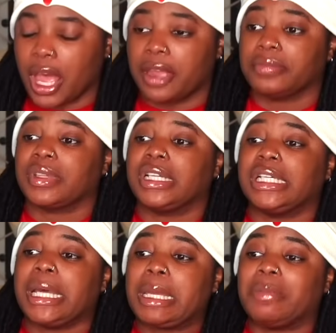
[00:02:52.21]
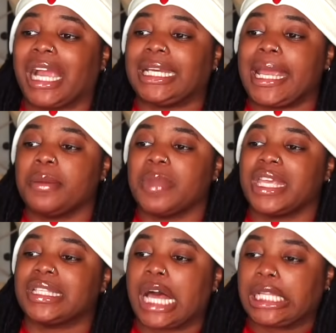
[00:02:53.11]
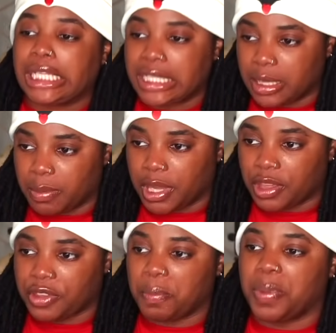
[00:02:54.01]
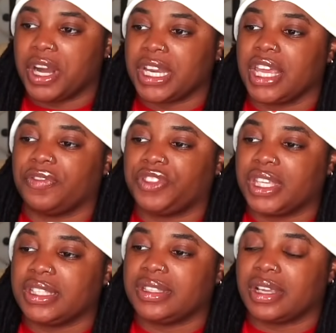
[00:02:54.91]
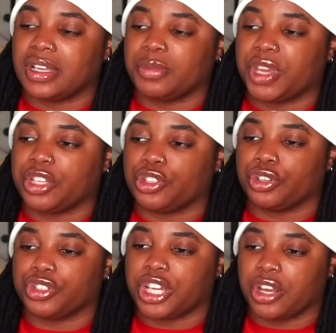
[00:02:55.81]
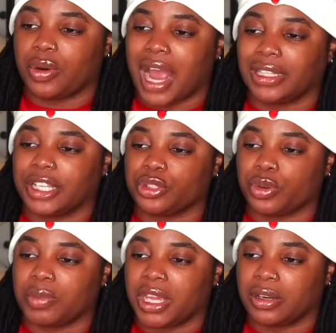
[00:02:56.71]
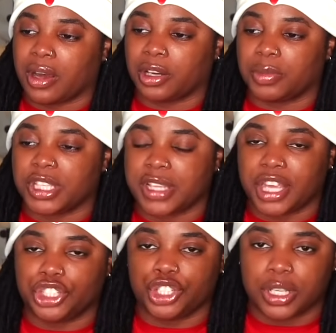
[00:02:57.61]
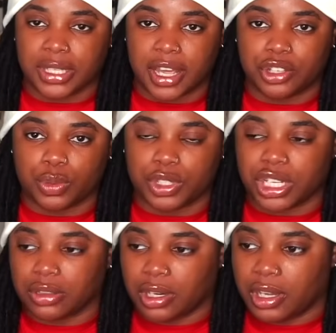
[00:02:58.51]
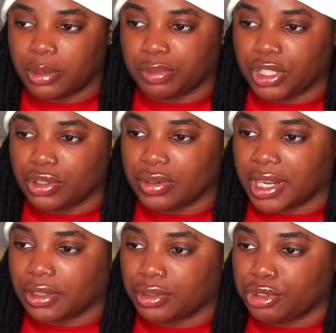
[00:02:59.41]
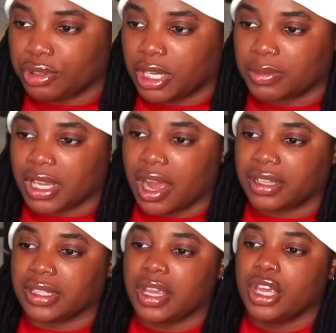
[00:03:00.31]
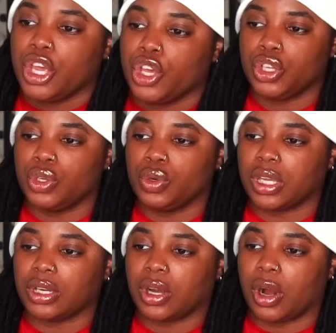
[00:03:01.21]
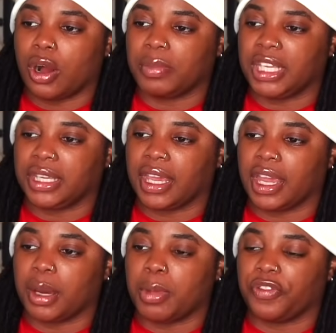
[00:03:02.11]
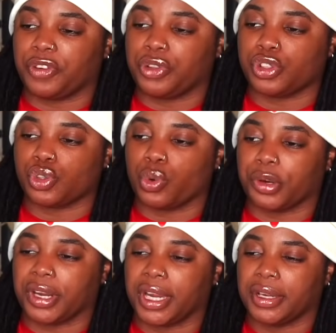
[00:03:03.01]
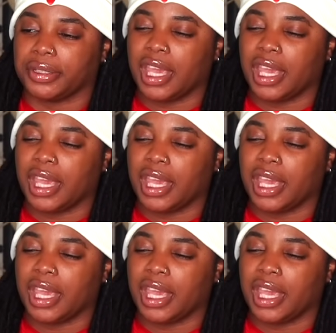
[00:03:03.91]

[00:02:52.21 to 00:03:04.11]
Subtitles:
Okay. My name is Elizabeth, but if this does make it to your channel, I'd like to remain anonymous. I just had to switch out the name. Please do not include your names, guys. You can call me Cam for the story.